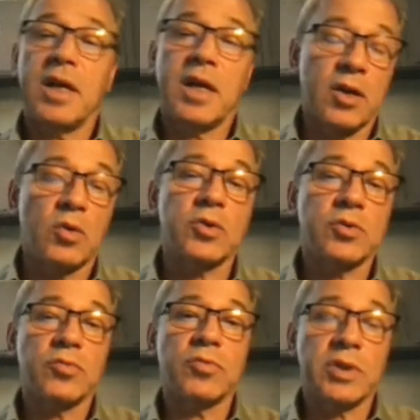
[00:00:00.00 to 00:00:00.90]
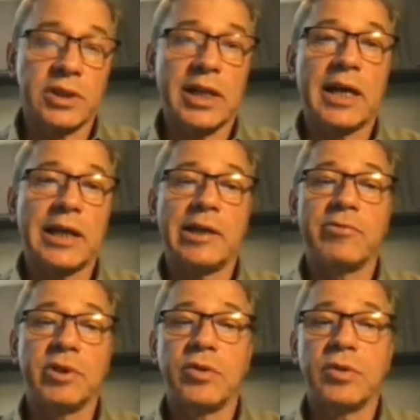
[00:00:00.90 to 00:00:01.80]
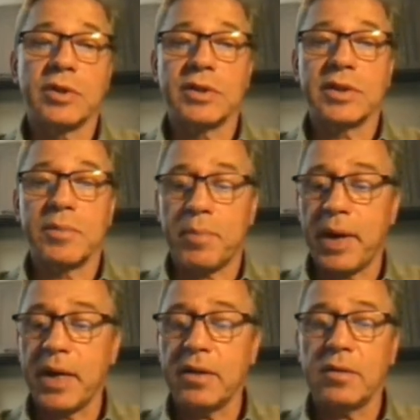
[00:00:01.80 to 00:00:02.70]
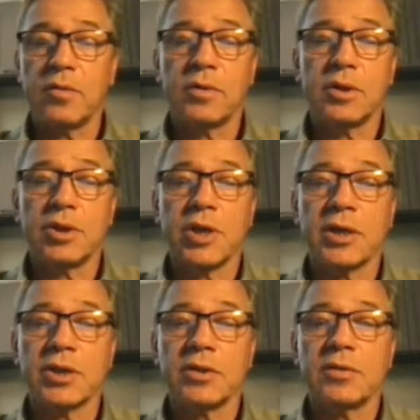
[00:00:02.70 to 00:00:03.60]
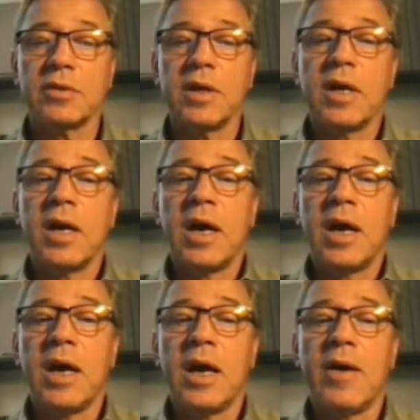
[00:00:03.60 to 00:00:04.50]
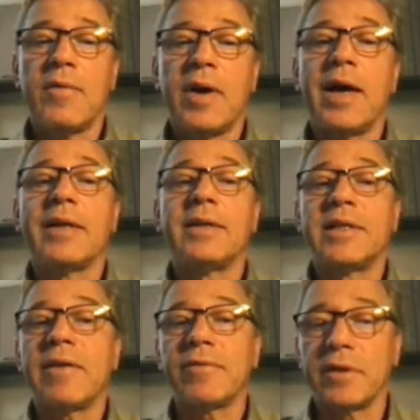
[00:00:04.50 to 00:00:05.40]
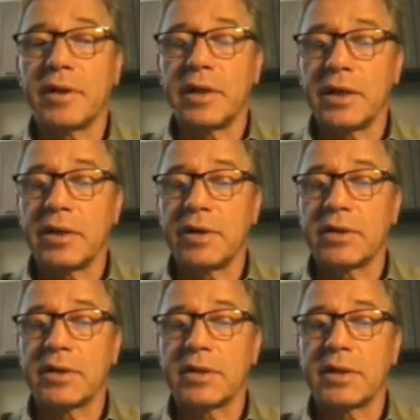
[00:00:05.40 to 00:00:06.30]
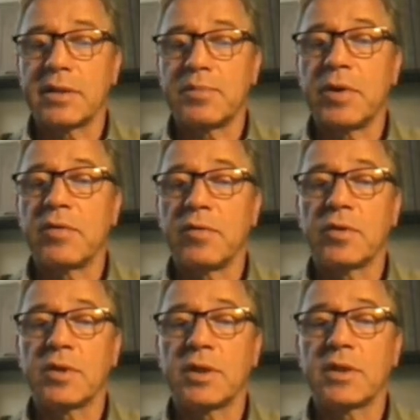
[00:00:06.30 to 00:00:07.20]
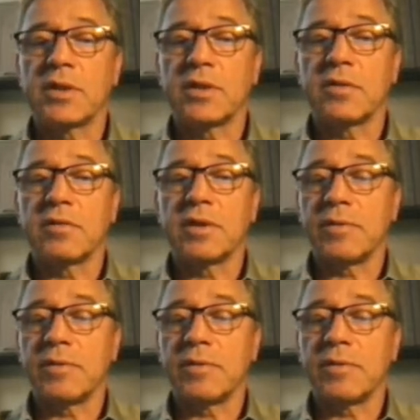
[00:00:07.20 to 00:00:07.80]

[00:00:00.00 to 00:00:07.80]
It also slightly reduces the pain on injection, and definitely increases the speed of onset of